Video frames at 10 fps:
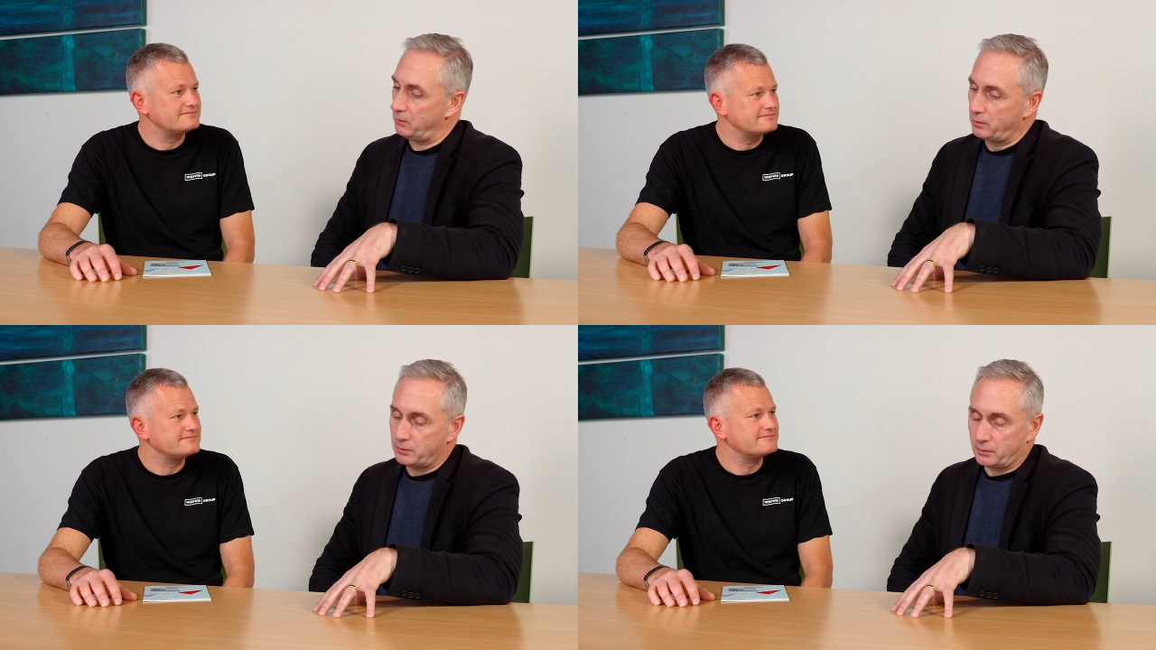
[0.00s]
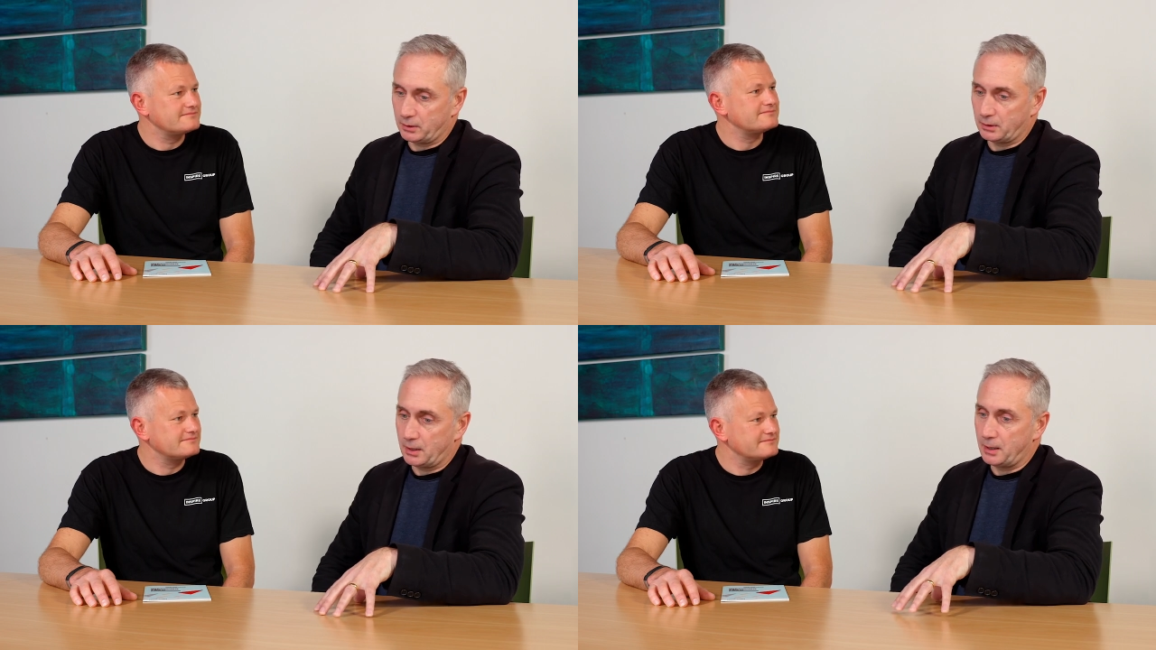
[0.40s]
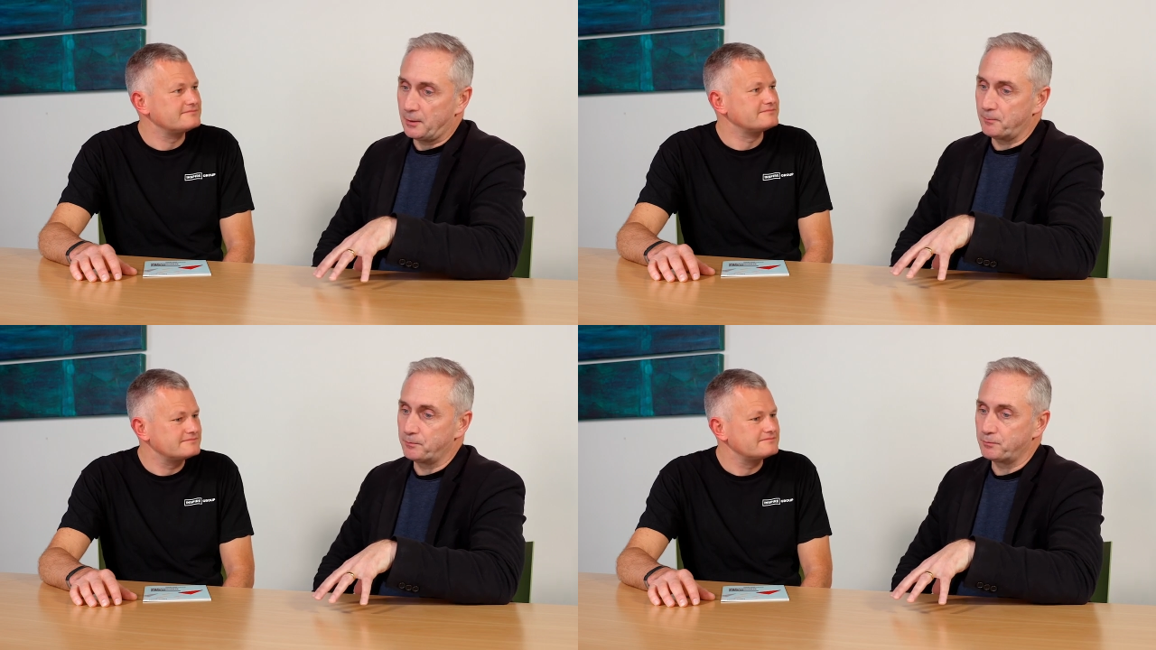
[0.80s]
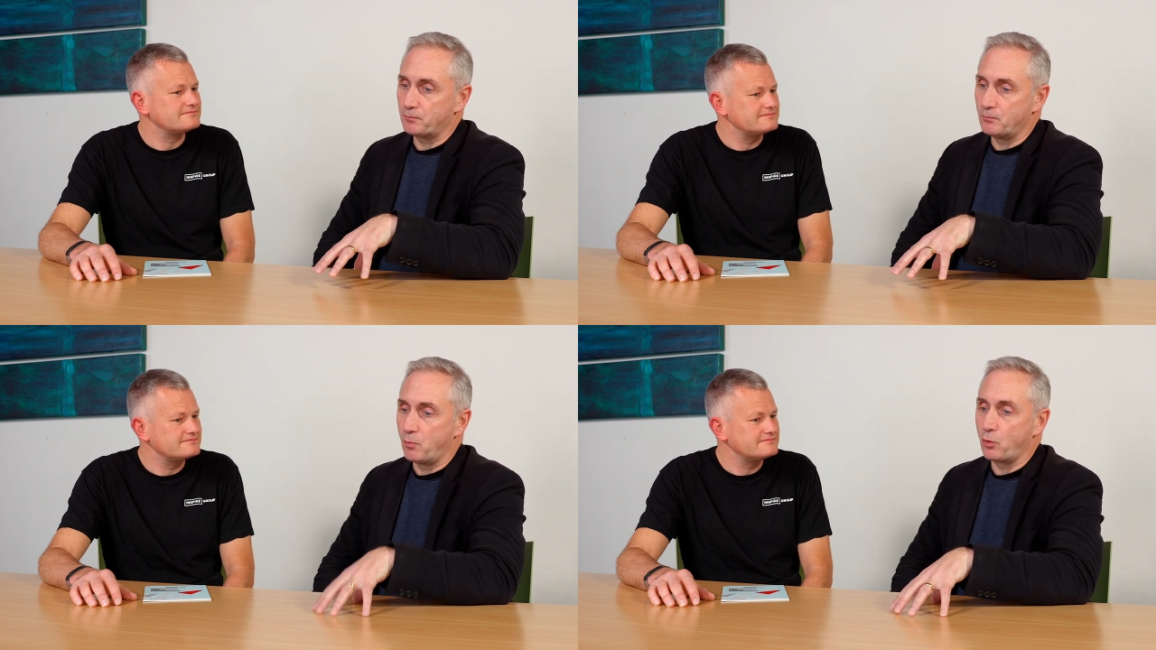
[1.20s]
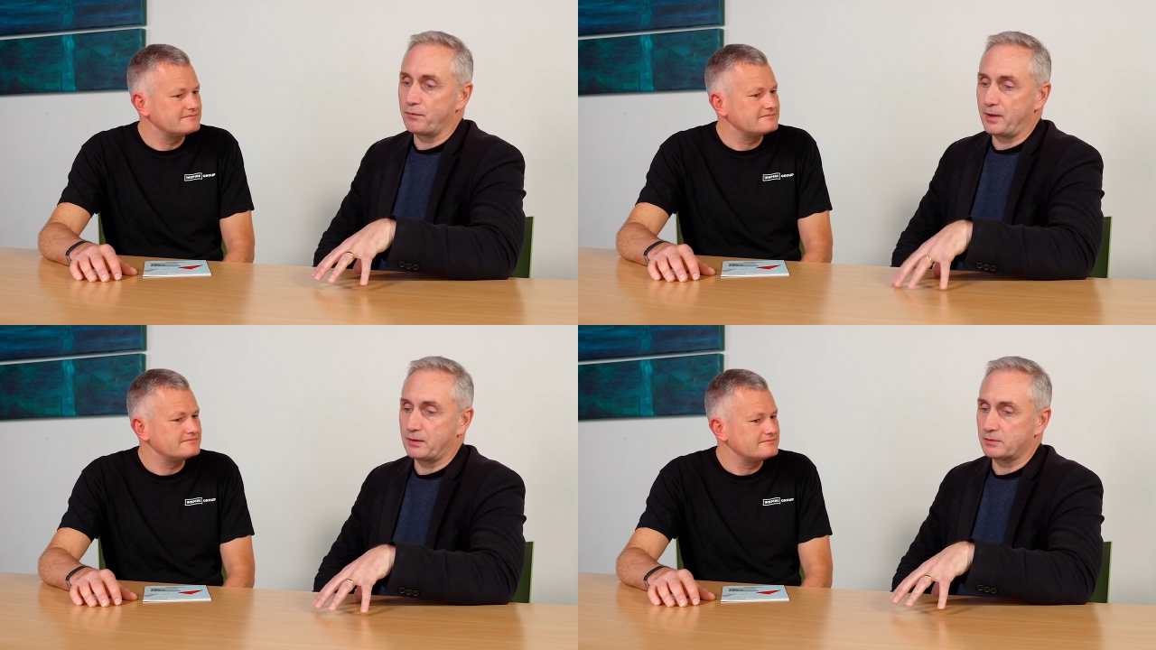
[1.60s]
Speaker 1: Now we're doing mm. um, more
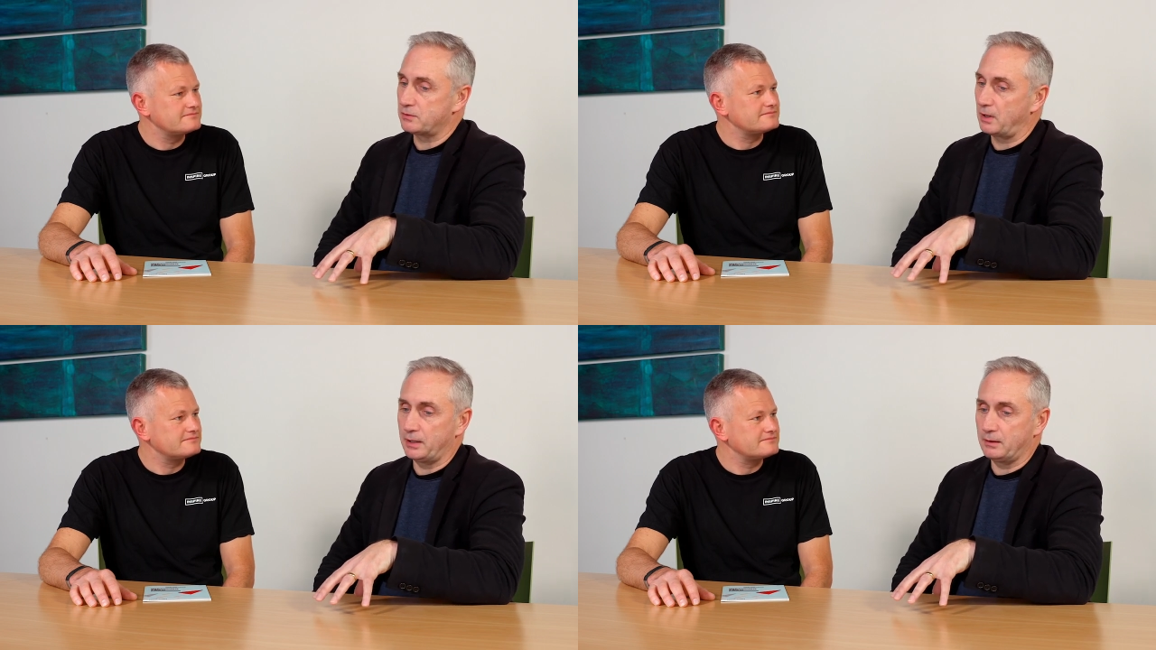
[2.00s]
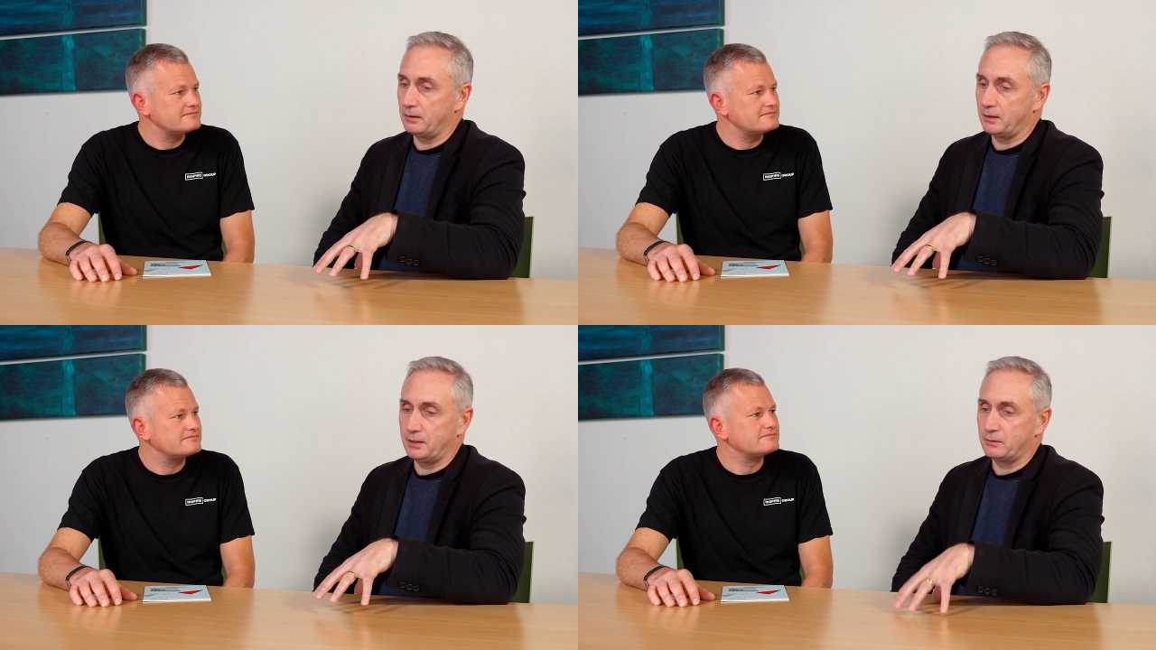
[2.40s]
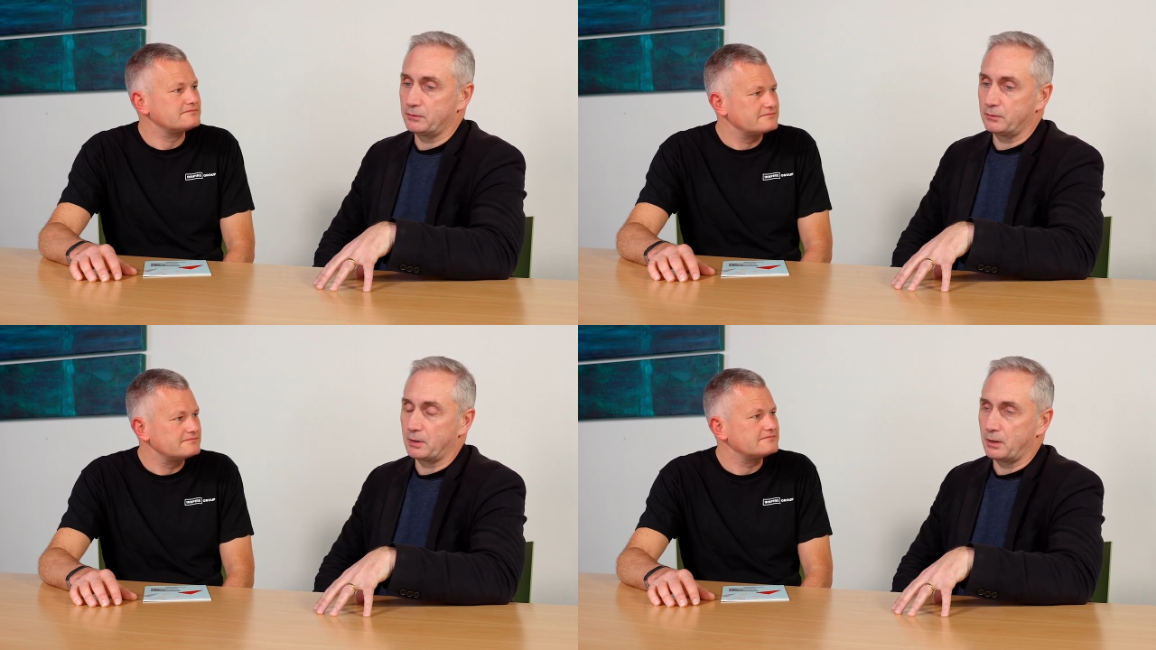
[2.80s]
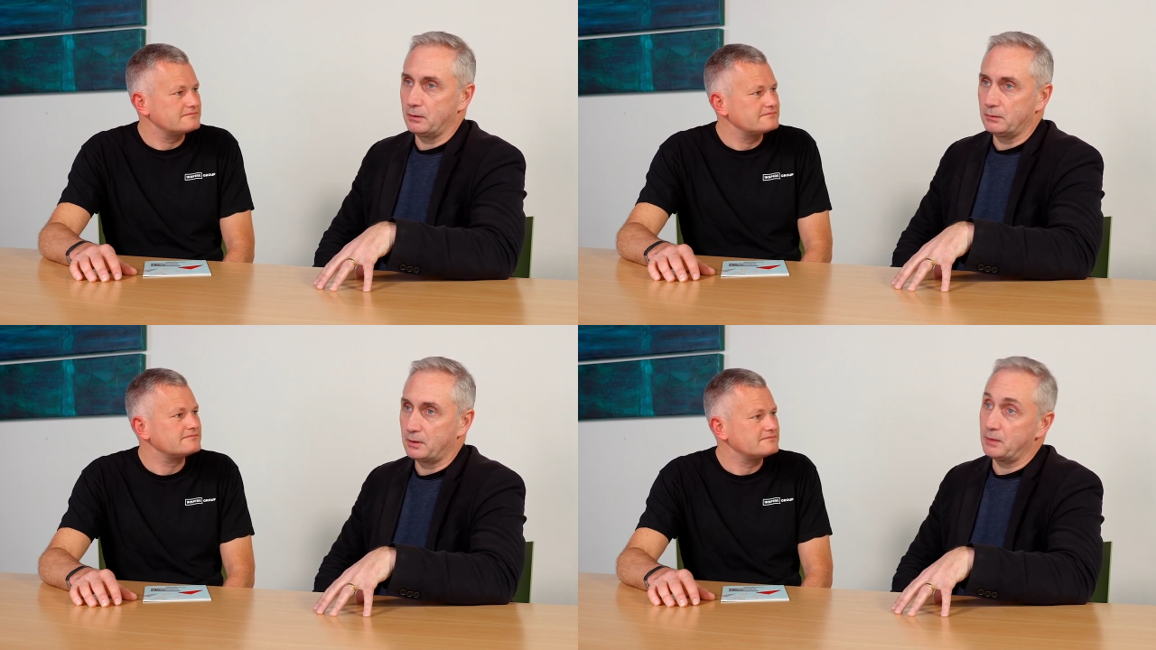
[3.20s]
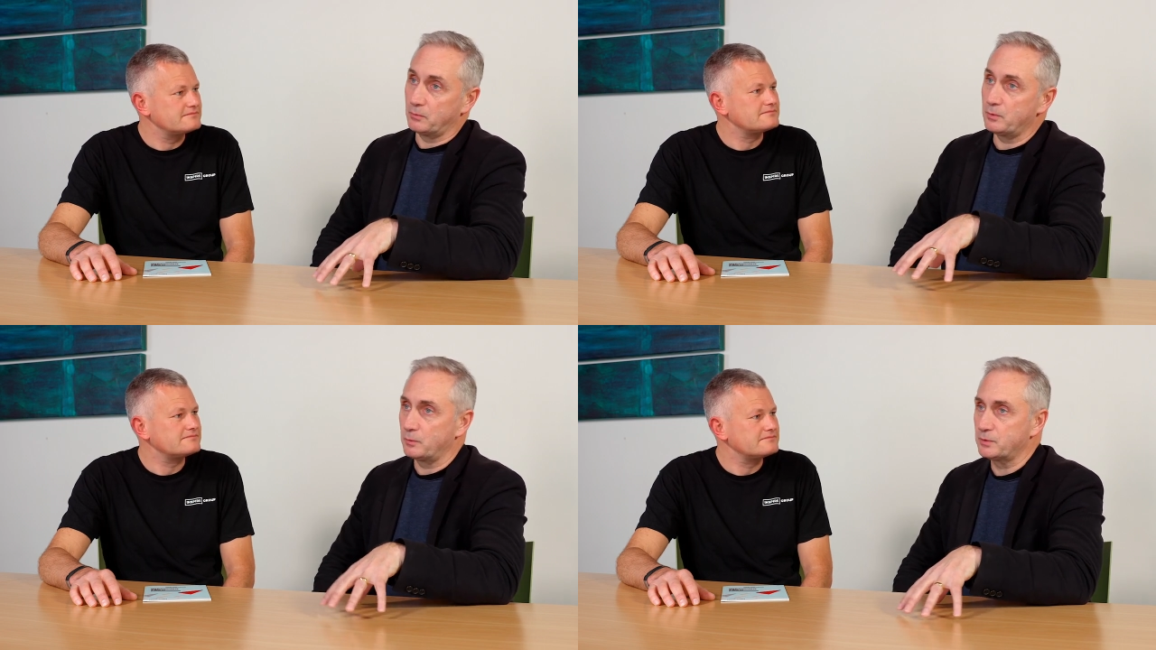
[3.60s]
of that in Australia a year or two ago,
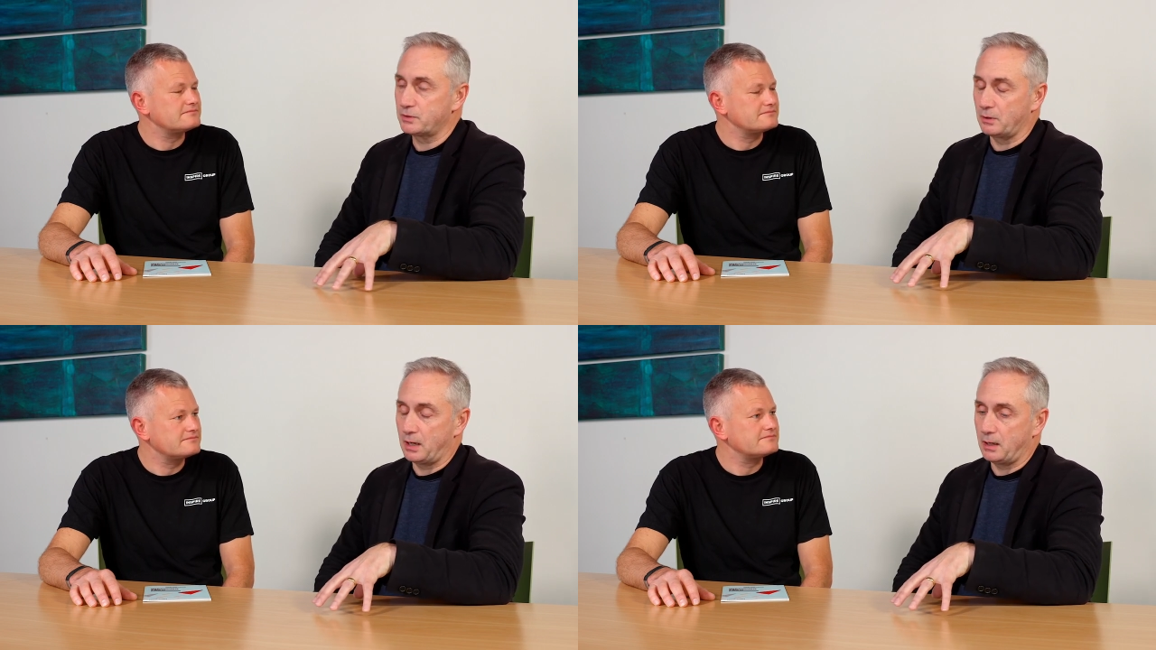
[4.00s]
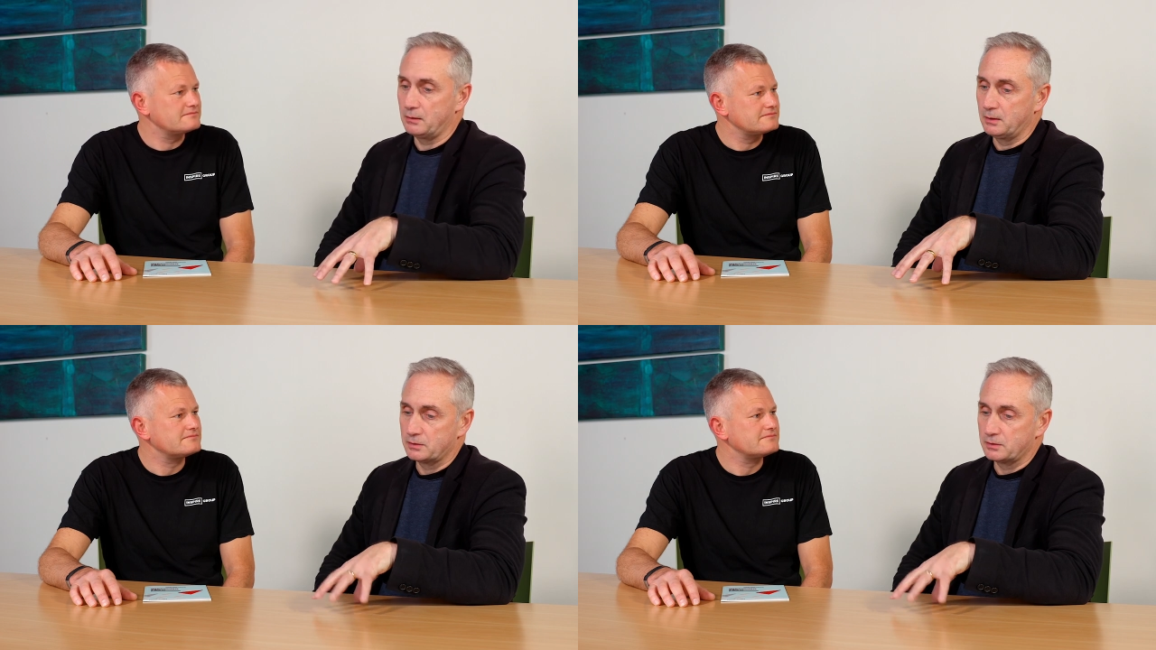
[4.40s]
and we still are.